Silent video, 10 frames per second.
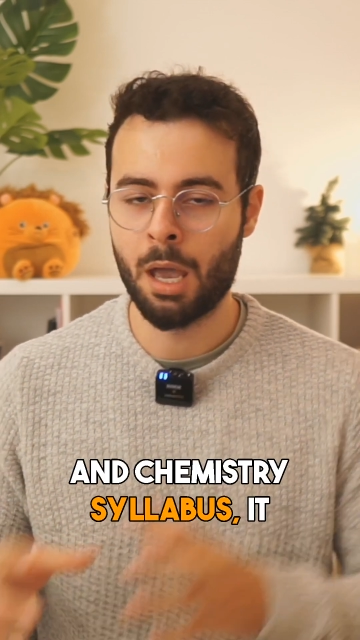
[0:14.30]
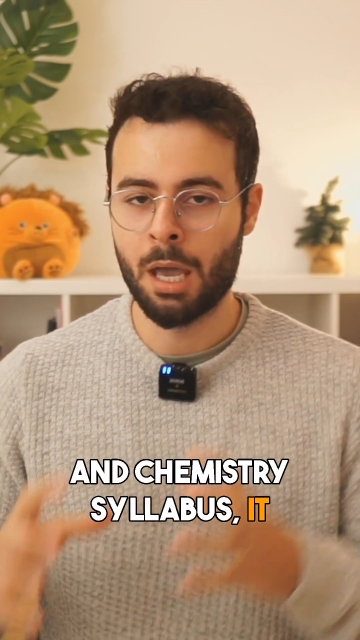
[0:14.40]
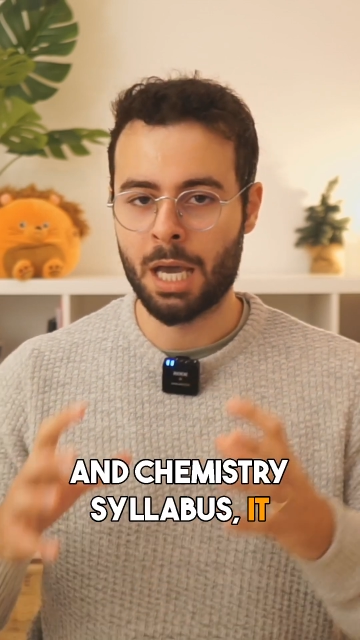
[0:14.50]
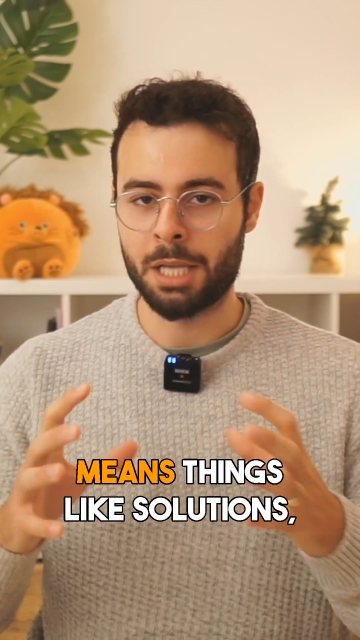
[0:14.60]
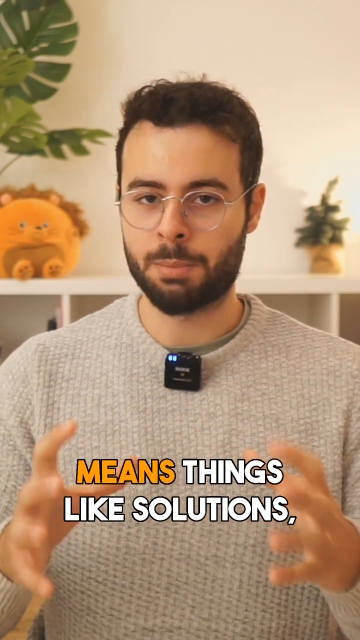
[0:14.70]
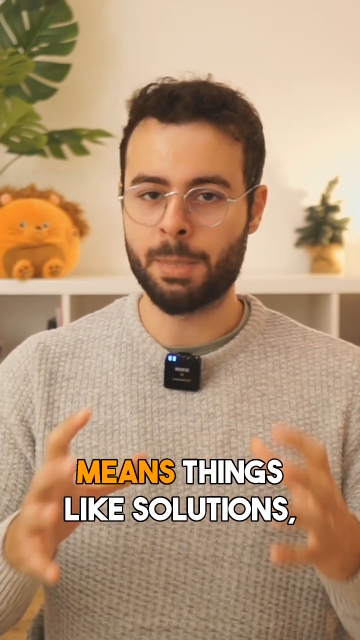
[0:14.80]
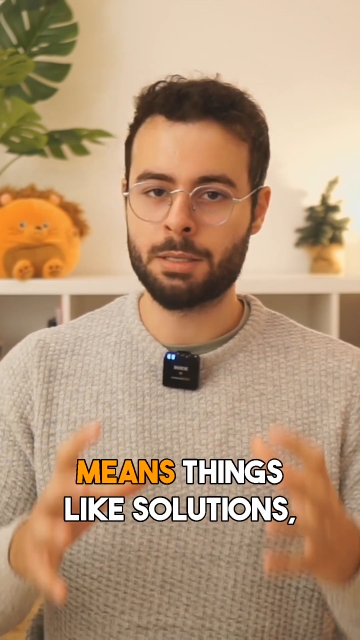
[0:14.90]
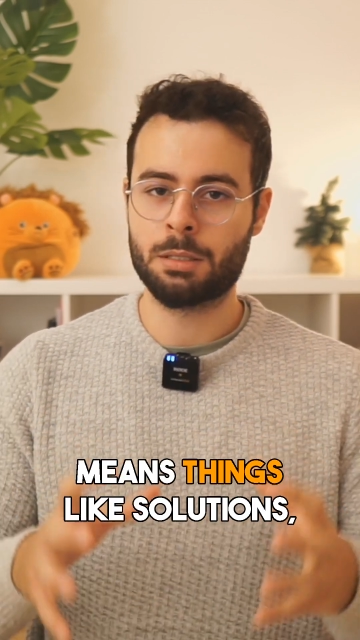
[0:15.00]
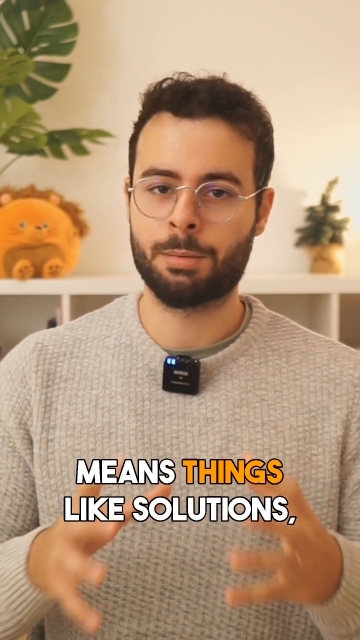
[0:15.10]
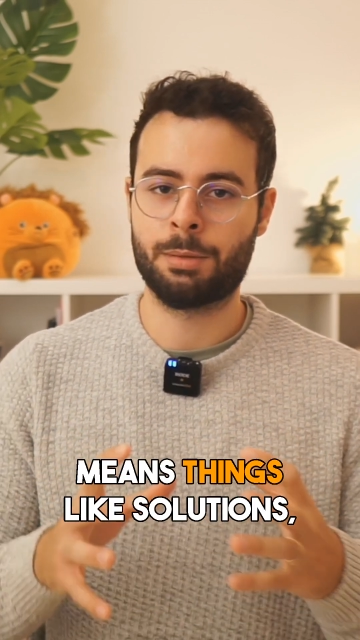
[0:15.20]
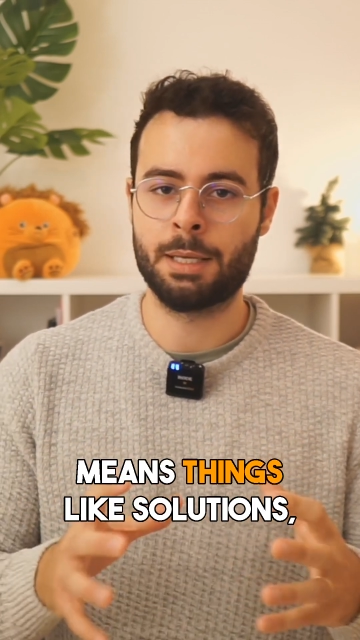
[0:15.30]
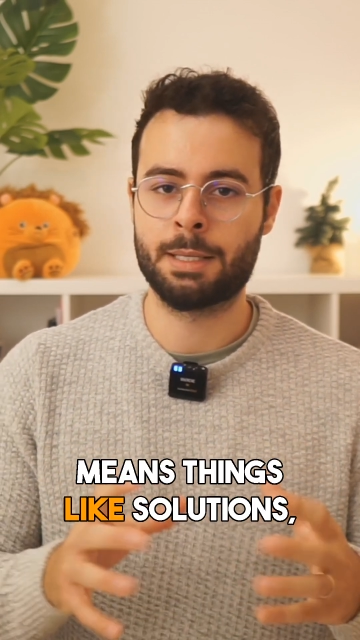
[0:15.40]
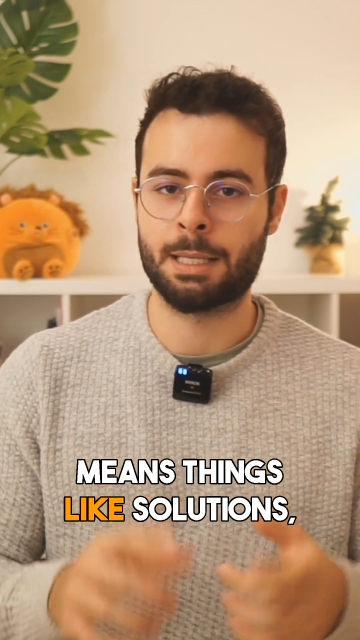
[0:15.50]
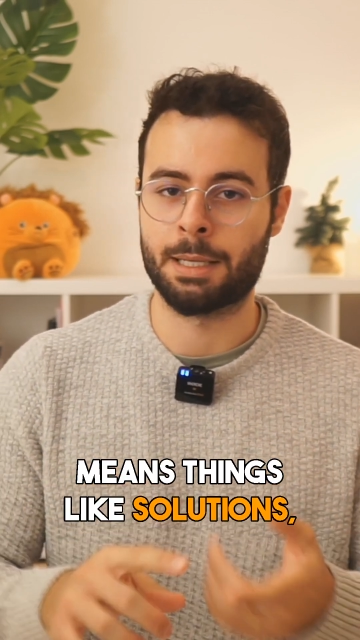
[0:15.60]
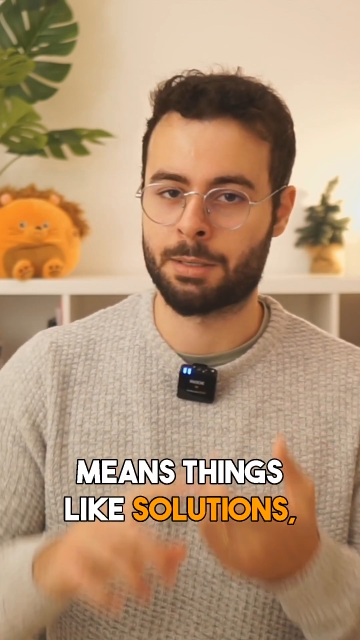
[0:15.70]
It means
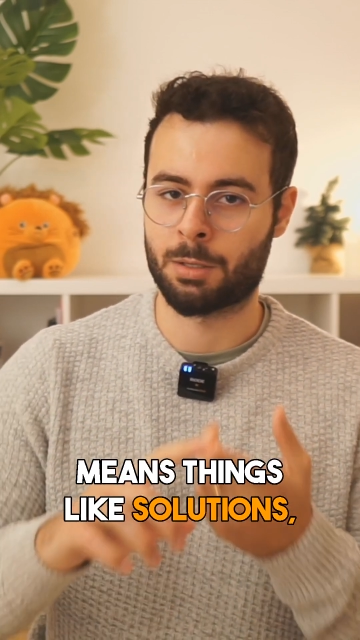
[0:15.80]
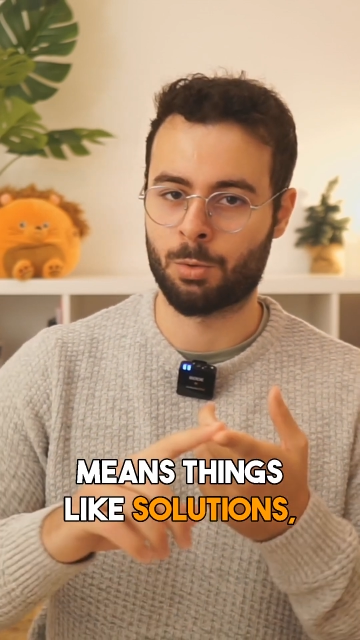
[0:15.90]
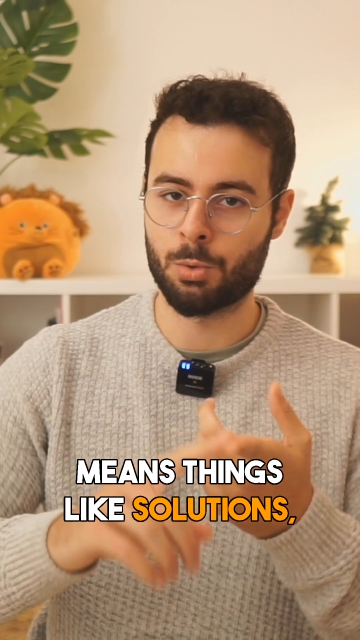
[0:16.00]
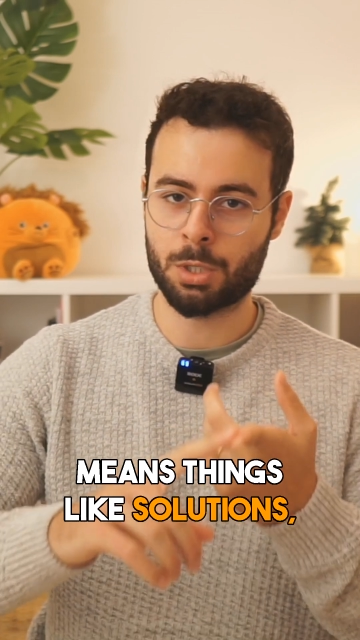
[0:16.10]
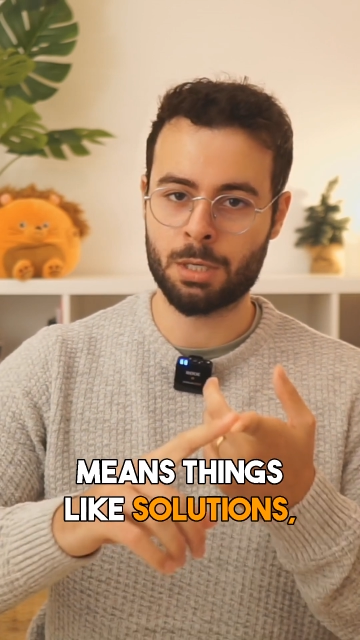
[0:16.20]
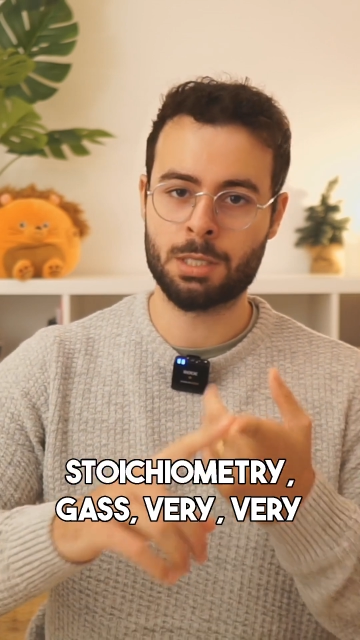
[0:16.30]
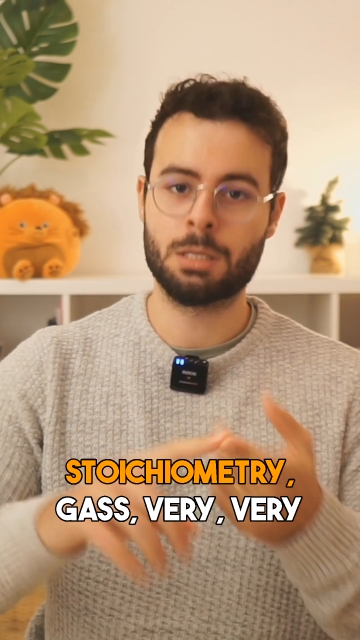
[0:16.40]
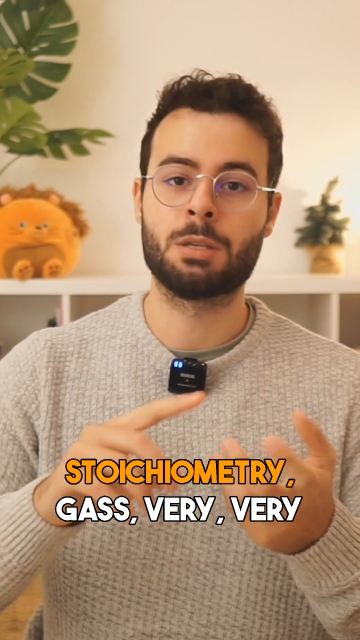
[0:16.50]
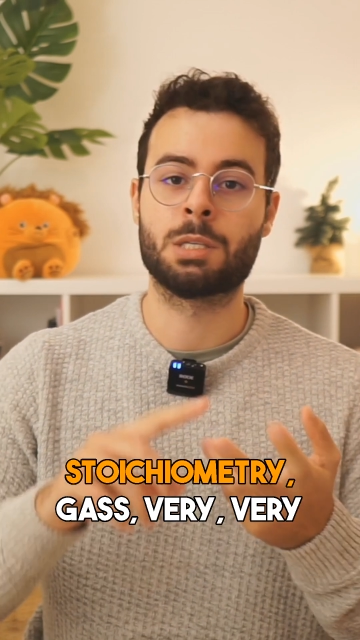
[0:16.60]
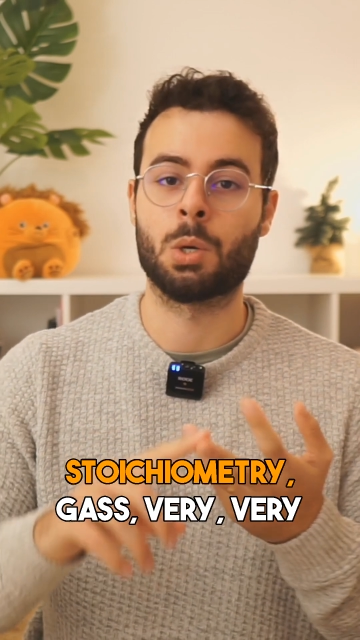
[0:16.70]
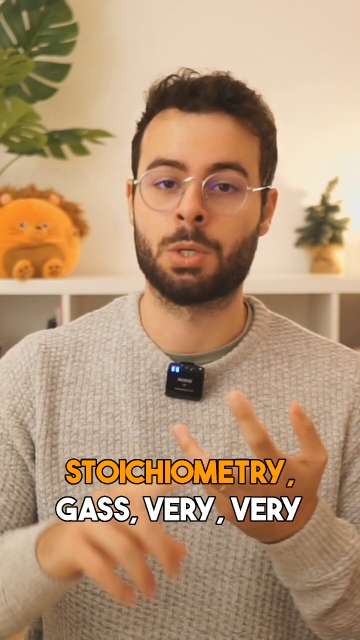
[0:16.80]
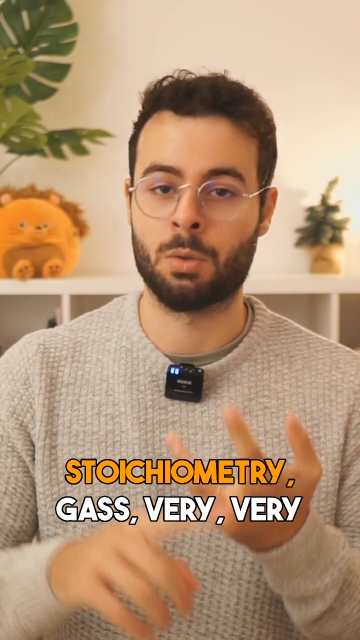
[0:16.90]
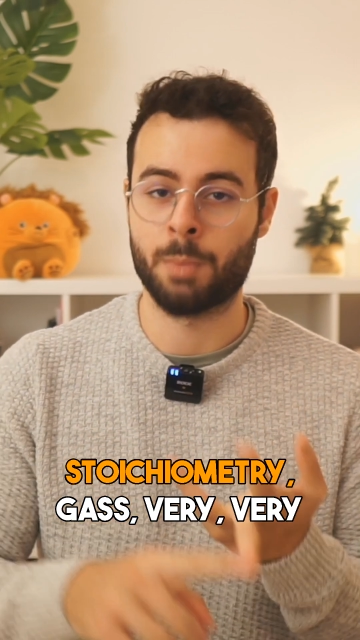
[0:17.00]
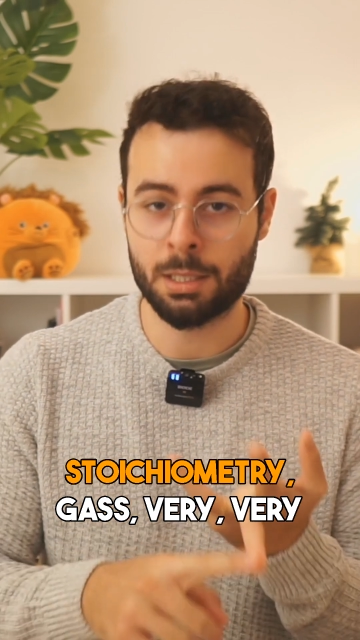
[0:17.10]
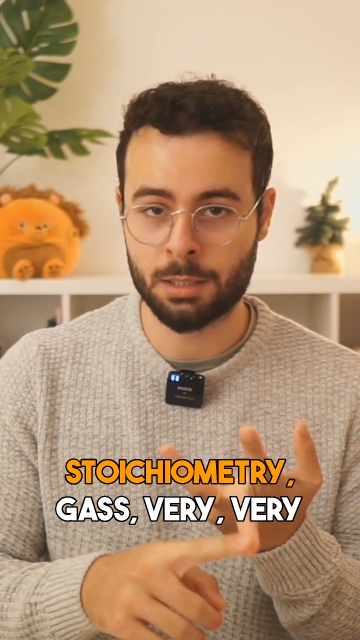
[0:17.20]
things like solutions,
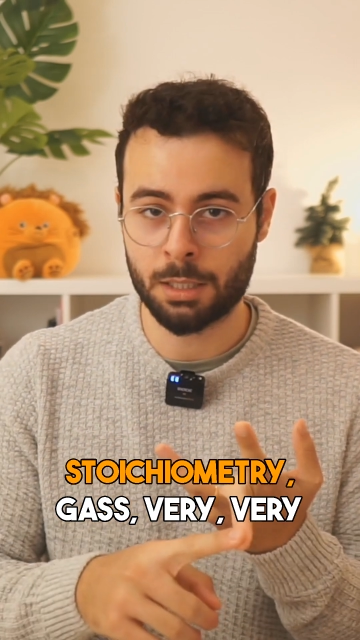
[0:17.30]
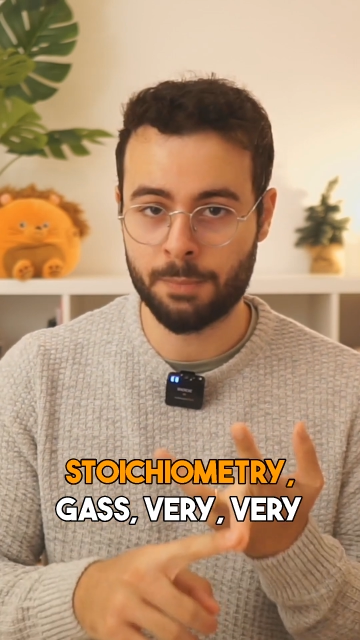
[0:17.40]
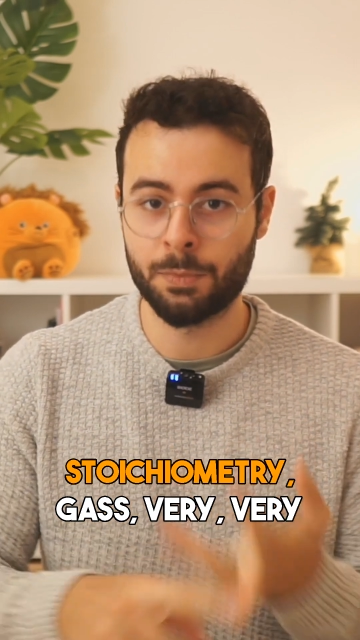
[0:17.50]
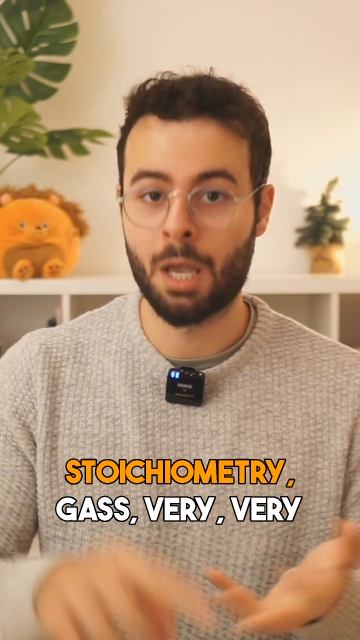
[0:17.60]
stoichiometry,